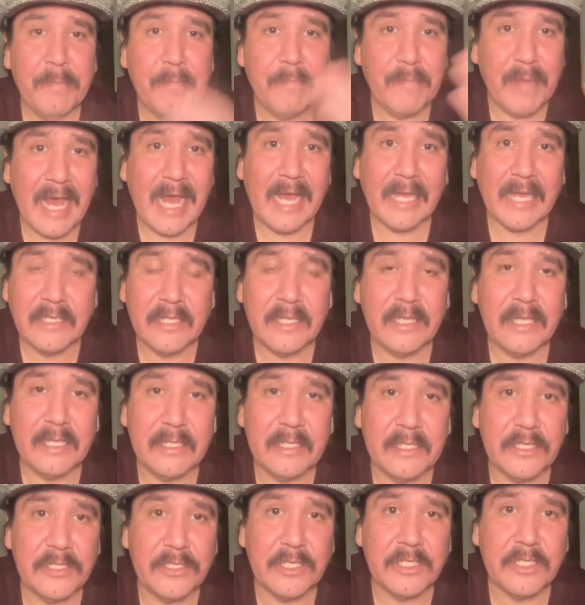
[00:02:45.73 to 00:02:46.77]
back to the
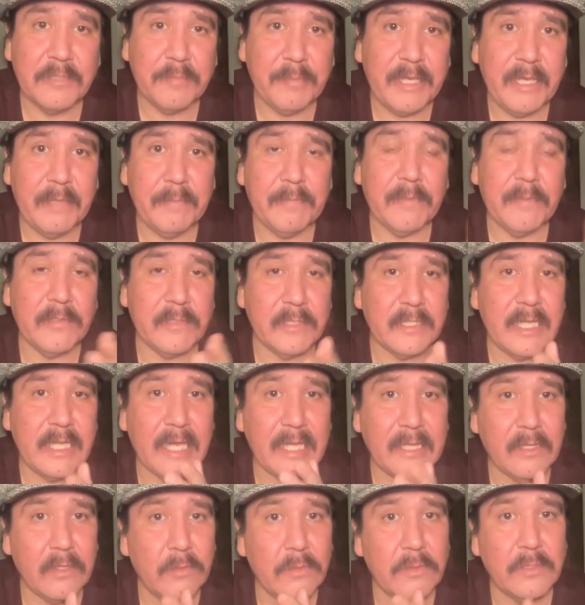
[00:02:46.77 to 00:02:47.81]
Indigenous peoples
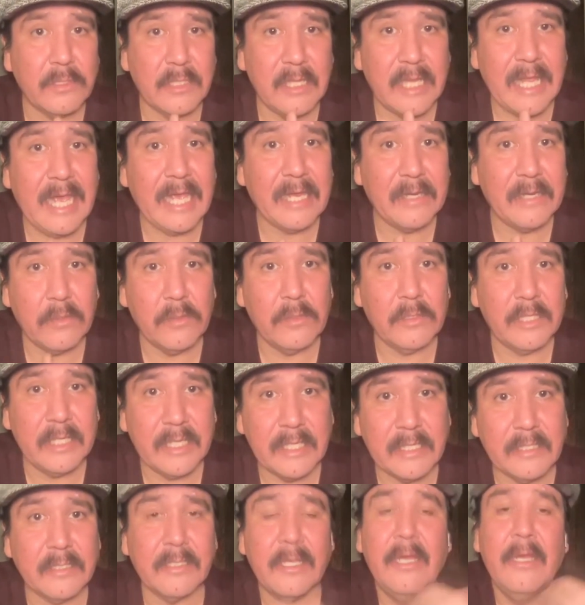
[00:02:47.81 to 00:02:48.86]
that those land
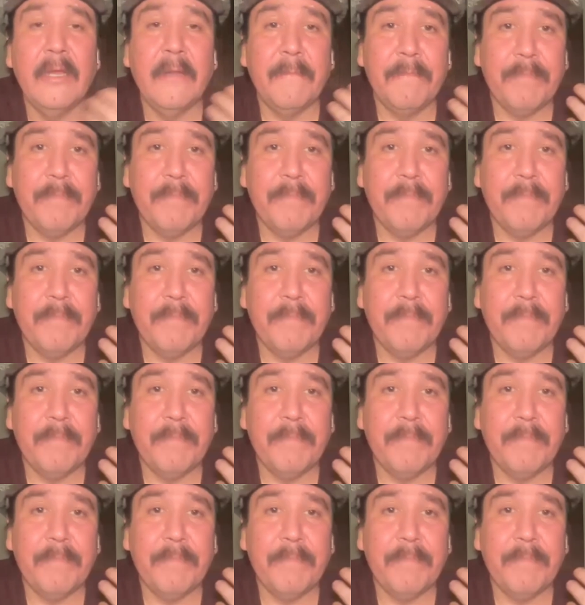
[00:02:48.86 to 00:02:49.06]
holdings